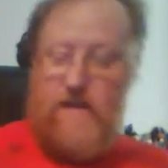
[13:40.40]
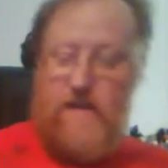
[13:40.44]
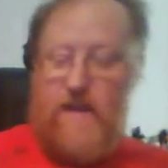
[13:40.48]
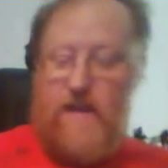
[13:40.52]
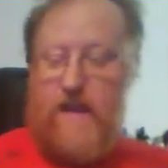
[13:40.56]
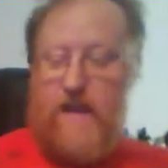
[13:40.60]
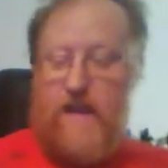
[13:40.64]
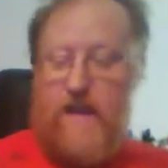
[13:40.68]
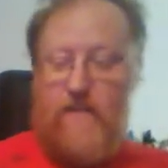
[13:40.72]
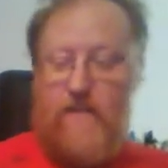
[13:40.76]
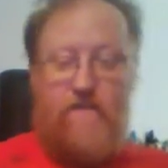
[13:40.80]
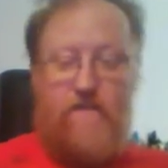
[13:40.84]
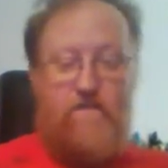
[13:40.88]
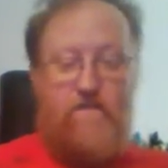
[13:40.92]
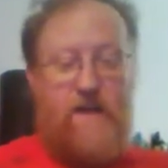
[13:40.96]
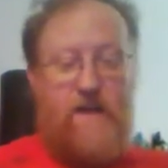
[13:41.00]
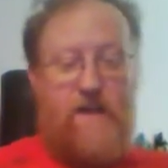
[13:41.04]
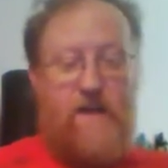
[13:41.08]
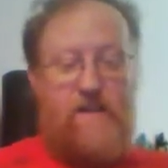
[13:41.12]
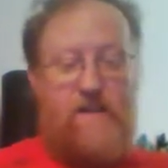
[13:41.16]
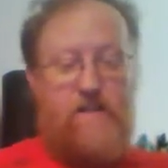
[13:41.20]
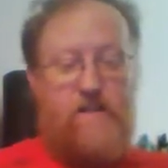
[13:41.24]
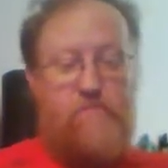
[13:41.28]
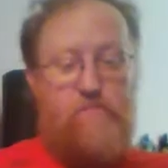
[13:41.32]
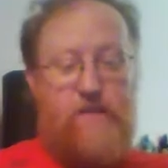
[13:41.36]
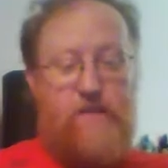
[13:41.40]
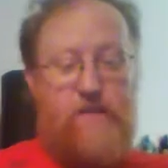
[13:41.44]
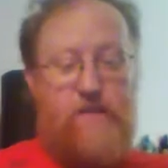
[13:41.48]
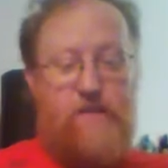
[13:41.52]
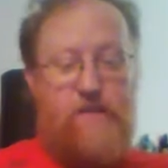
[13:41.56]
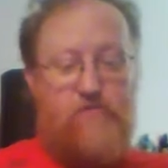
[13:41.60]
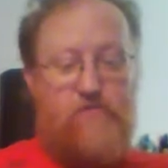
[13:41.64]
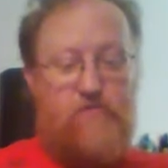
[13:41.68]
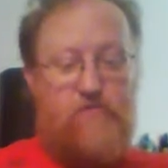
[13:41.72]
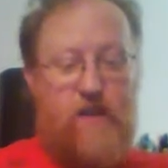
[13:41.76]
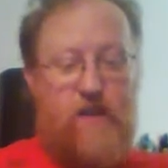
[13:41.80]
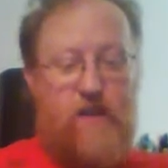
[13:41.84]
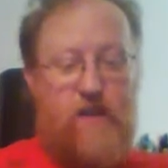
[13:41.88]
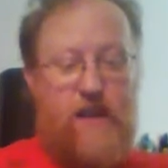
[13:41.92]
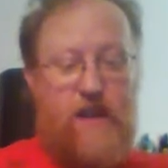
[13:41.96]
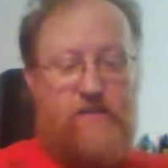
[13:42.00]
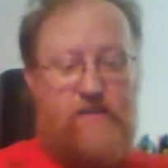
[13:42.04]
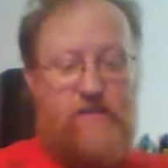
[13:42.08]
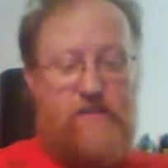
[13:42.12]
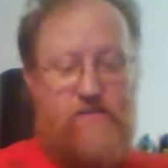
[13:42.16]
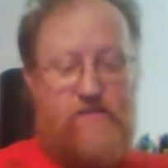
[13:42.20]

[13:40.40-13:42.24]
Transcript: And then finally, the Beatles Rock